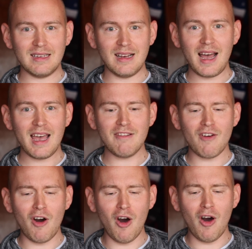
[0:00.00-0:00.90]
I
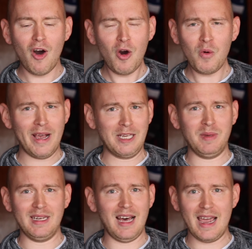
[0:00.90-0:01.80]
have always
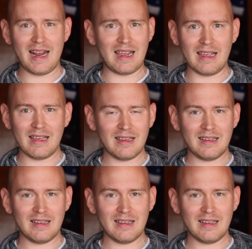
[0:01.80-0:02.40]
been hiding.